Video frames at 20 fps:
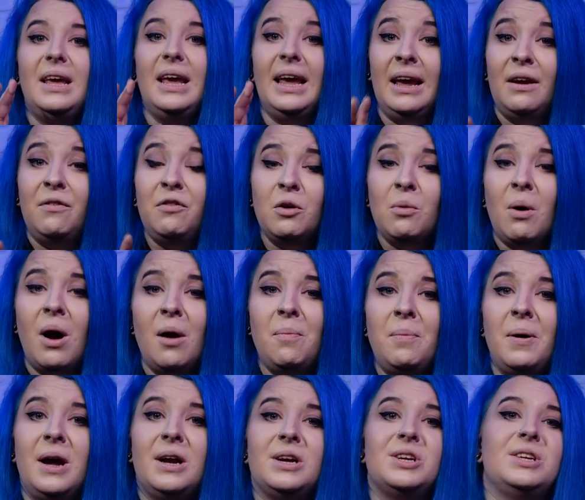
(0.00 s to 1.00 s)
If you are
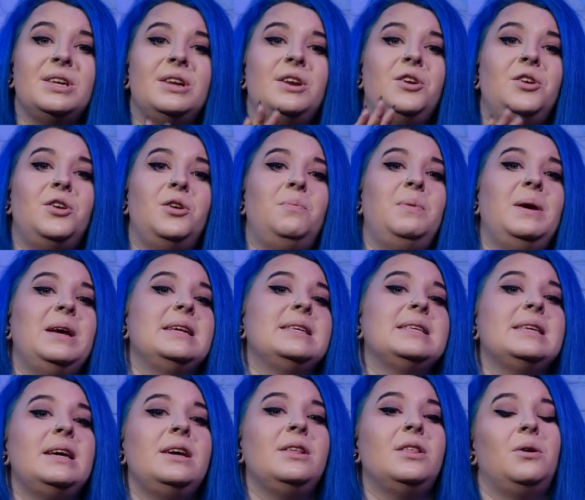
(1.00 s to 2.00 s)
purchasing a new
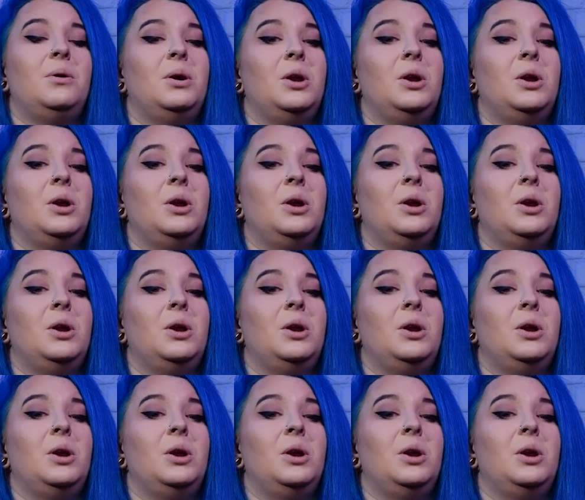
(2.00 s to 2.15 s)
PC though,